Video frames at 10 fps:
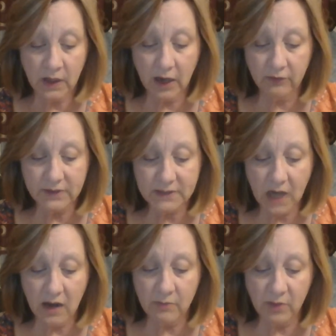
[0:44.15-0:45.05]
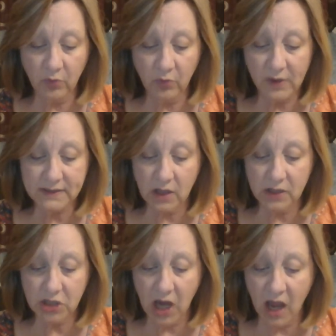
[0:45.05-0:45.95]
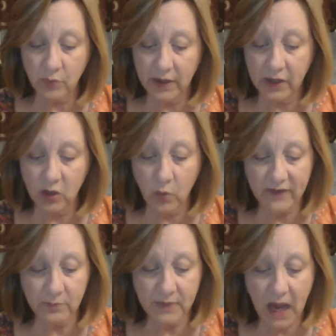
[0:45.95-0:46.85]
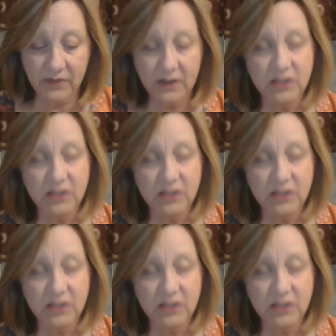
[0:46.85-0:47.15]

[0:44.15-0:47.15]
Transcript: Every time that Marie saw John running away from Kathy,